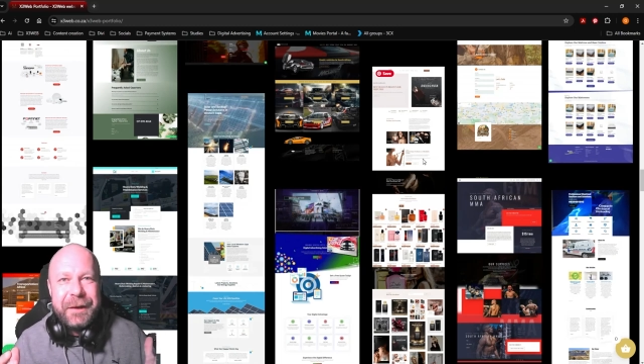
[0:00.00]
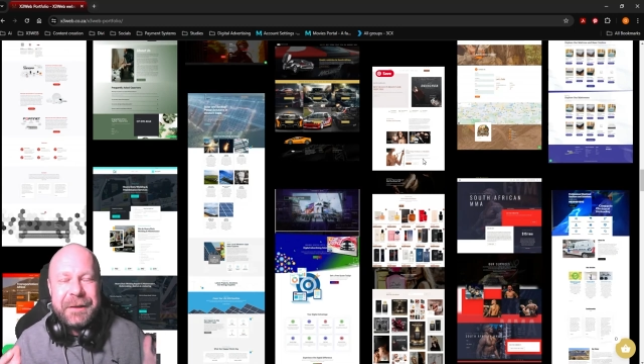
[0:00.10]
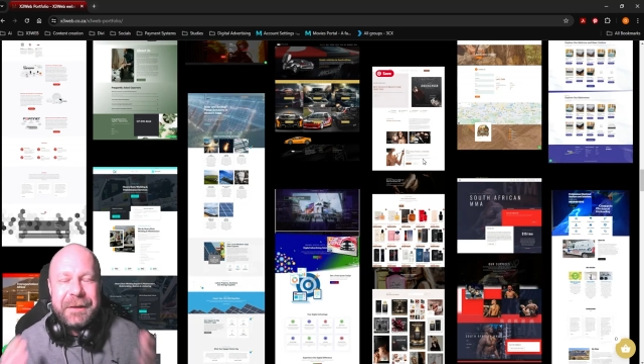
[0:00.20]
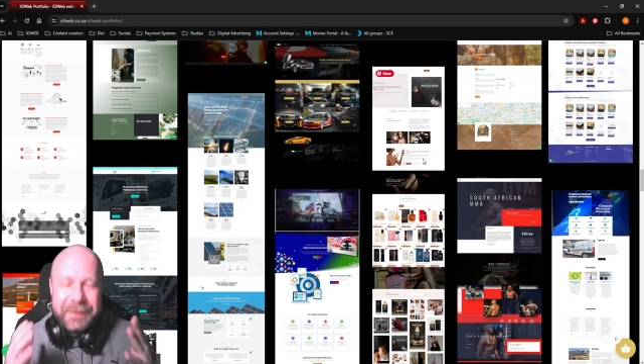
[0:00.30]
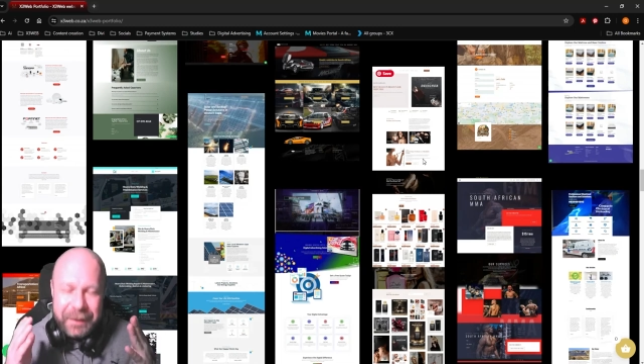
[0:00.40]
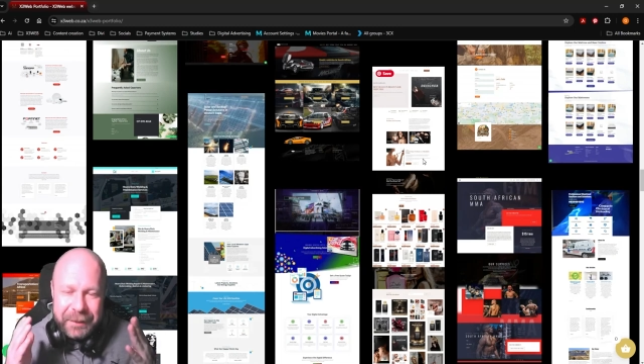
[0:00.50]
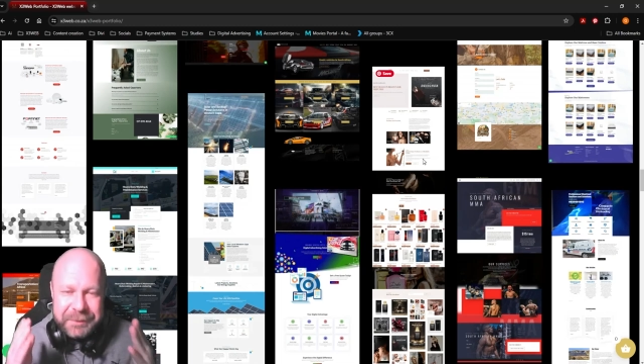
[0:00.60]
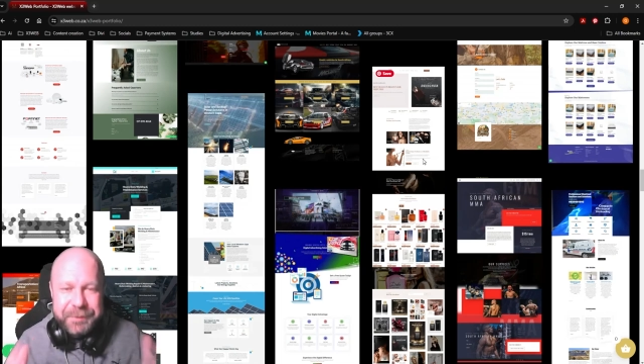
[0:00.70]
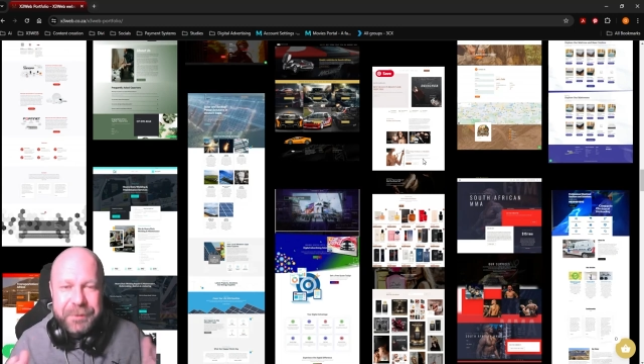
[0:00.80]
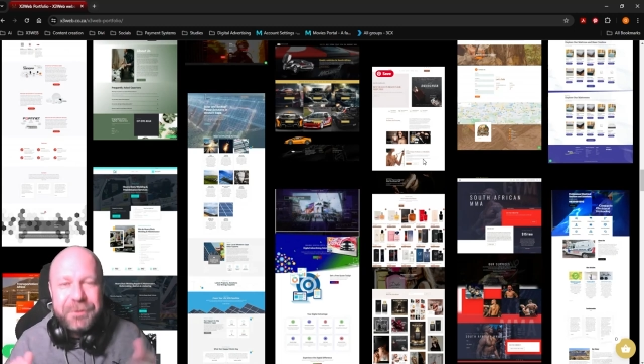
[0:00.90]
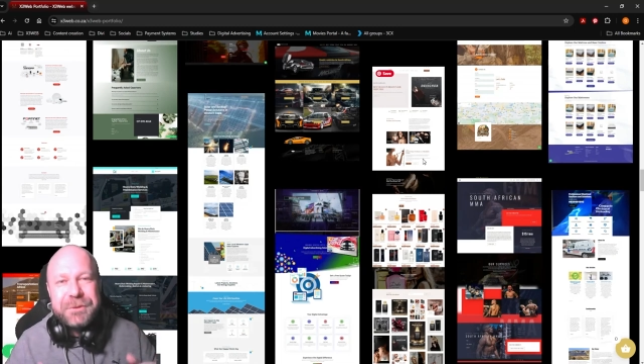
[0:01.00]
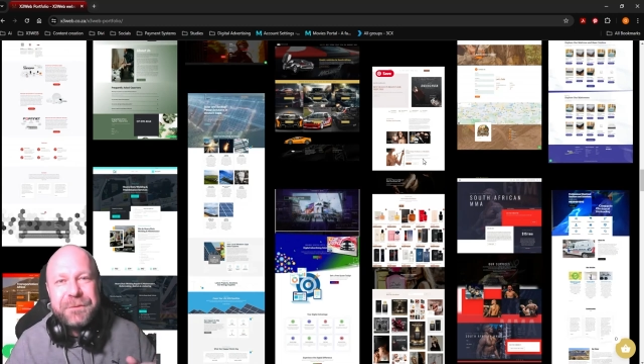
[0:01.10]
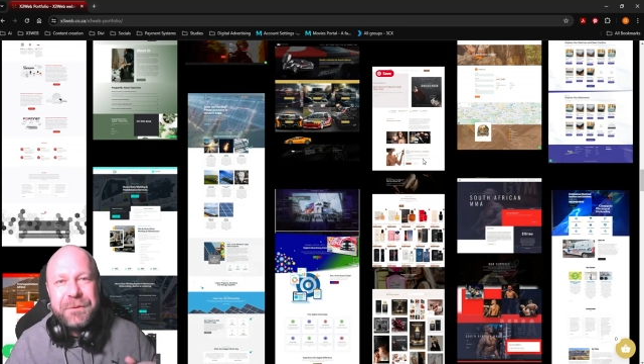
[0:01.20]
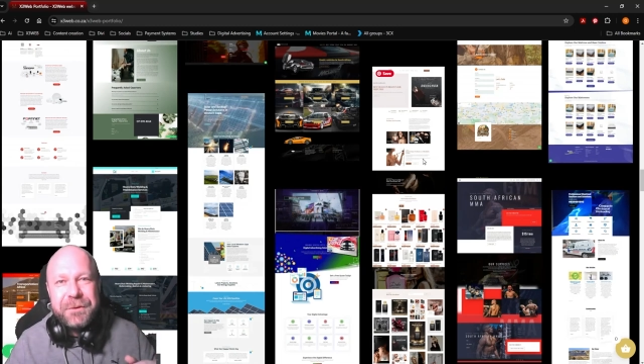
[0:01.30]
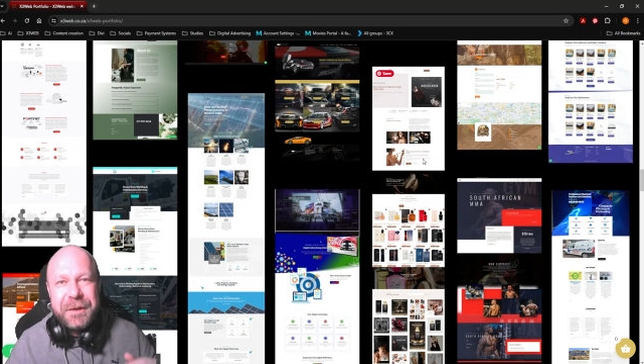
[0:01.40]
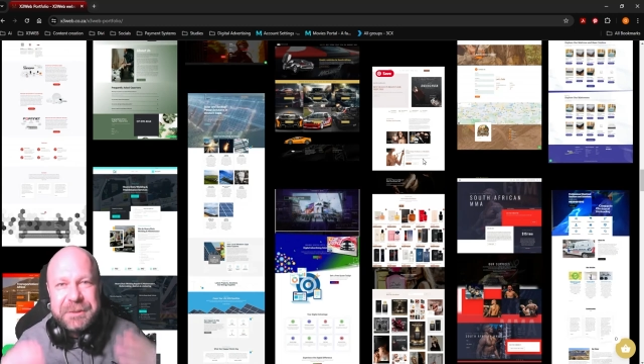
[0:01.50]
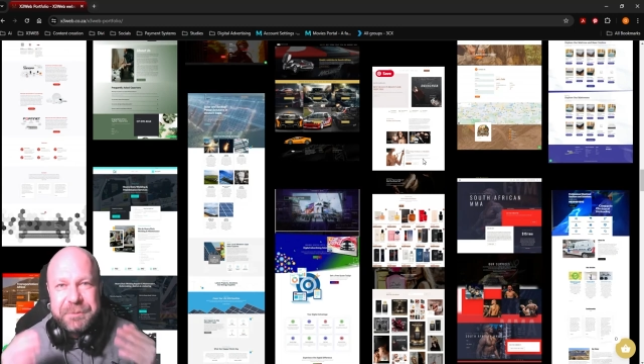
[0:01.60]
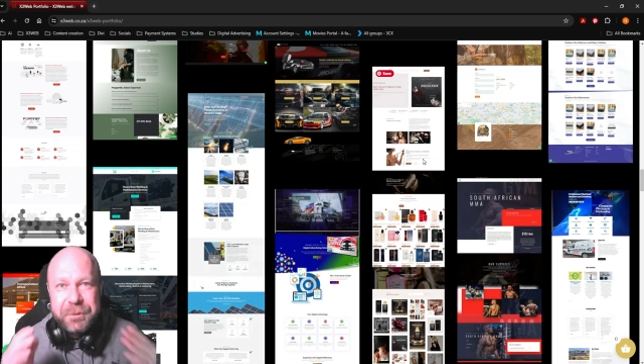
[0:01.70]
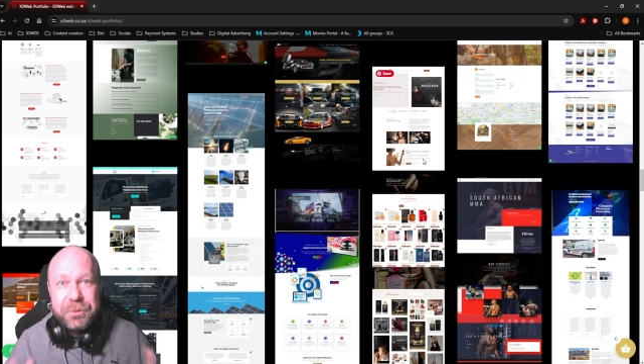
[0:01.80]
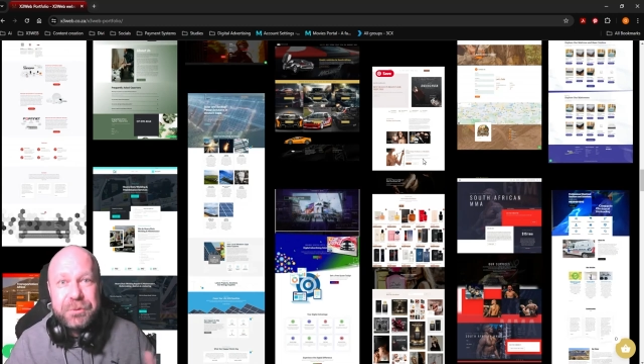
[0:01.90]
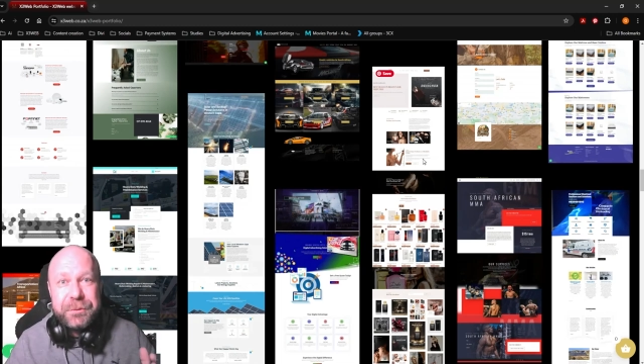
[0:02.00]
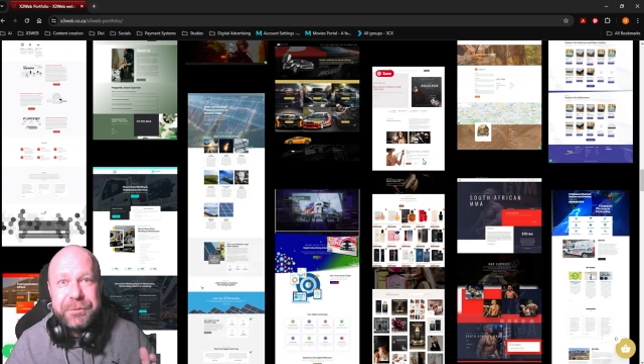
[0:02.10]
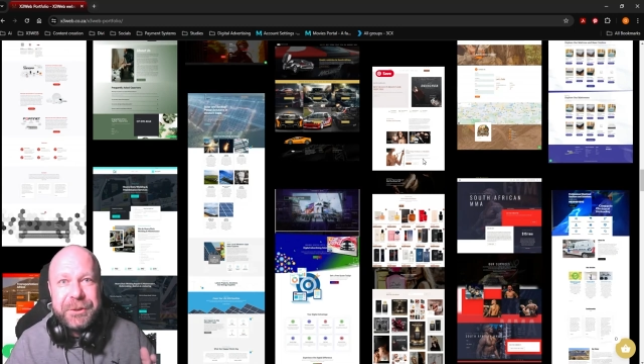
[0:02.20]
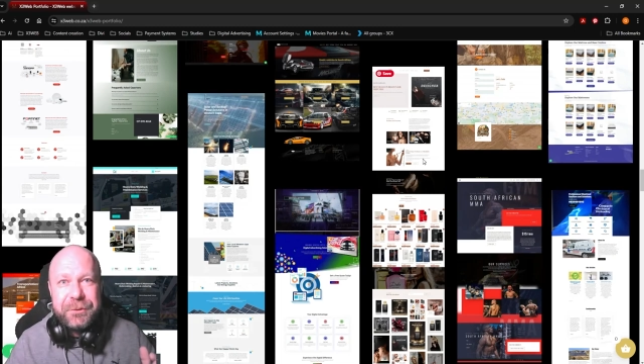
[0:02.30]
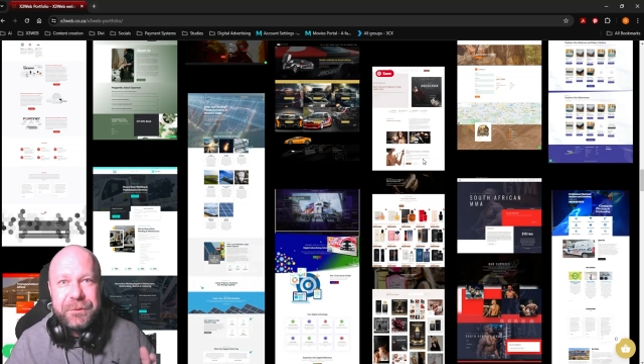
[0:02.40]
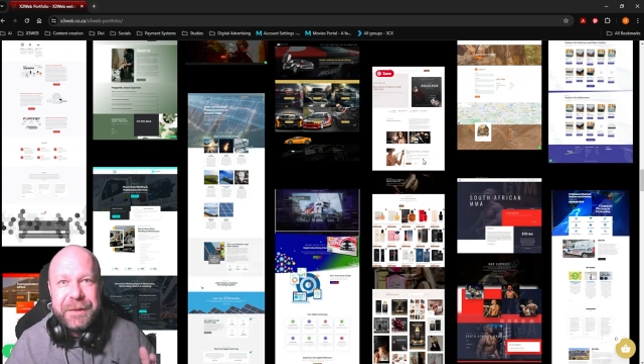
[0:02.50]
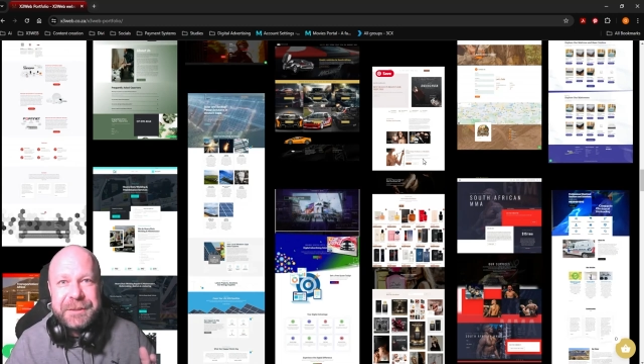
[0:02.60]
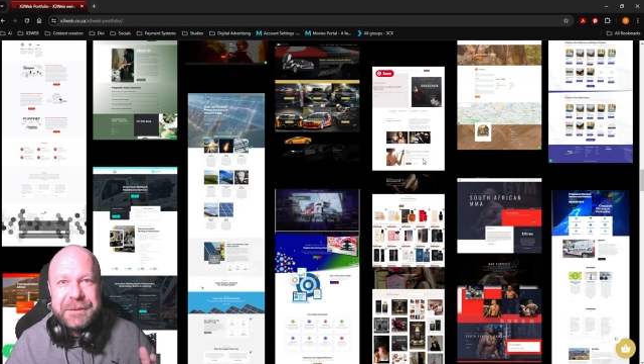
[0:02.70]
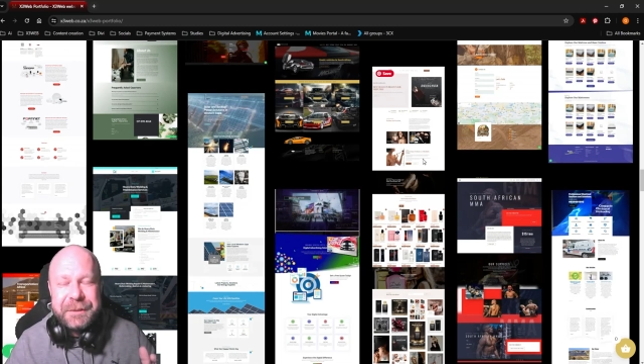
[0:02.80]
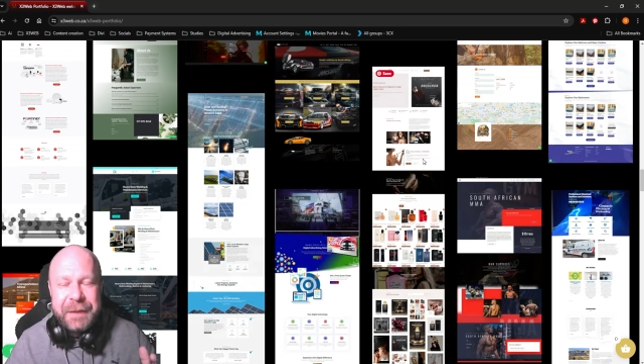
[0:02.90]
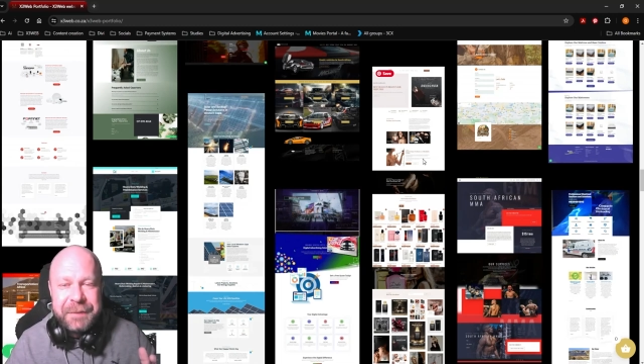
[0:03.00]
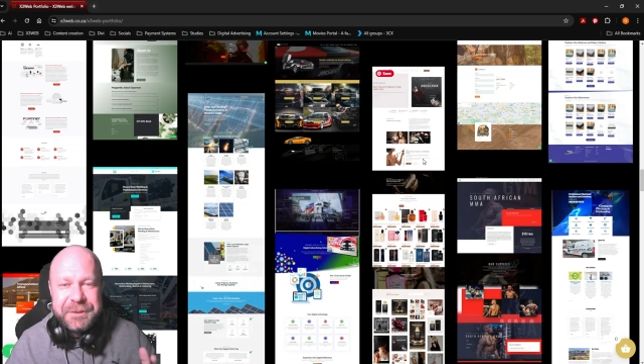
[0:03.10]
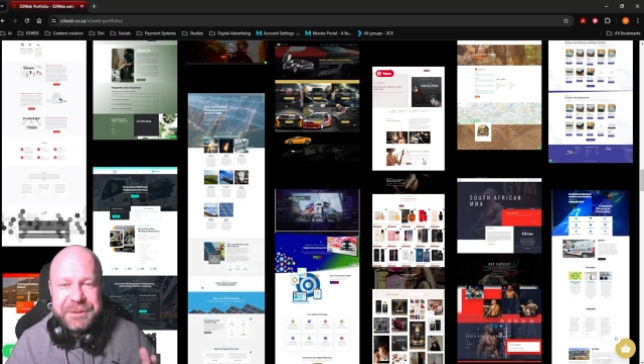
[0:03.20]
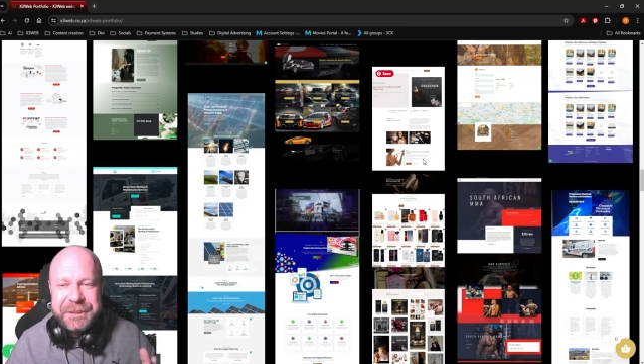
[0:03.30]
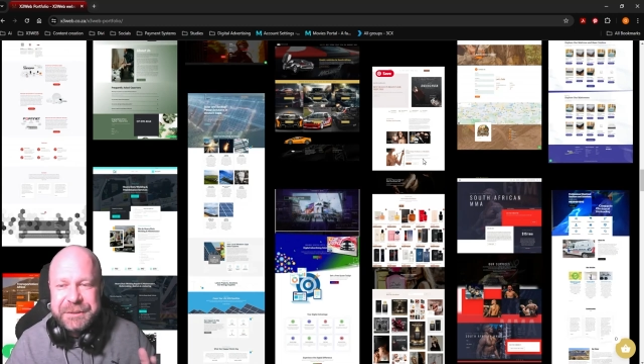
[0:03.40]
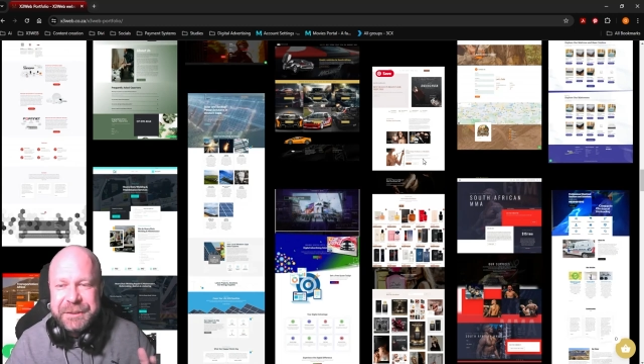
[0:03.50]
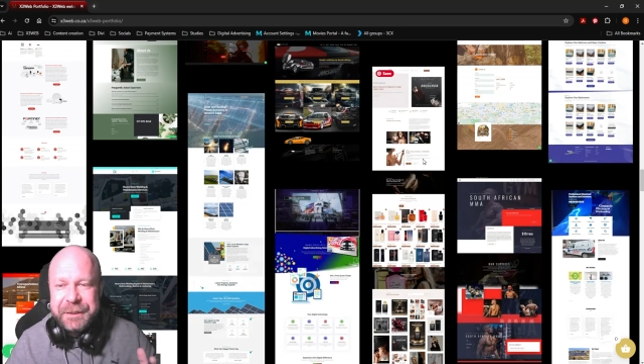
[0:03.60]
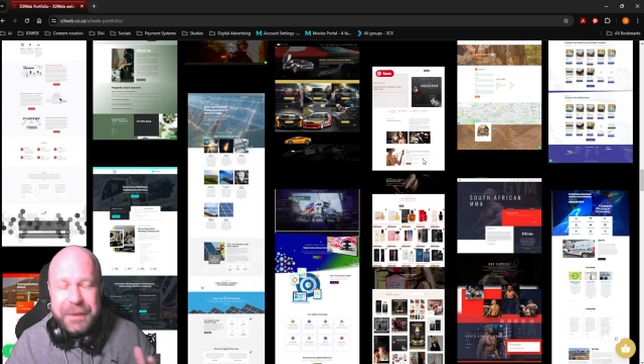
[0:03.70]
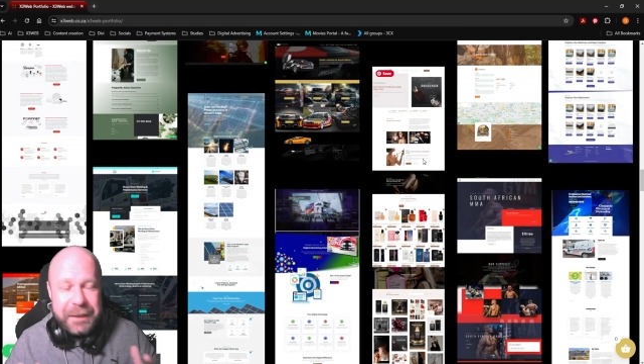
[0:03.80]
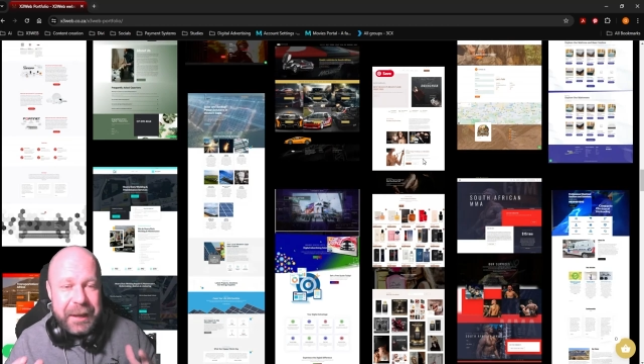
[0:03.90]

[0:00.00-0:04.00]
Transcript: And it's because of you guys and because what we did with X, Gamers X3.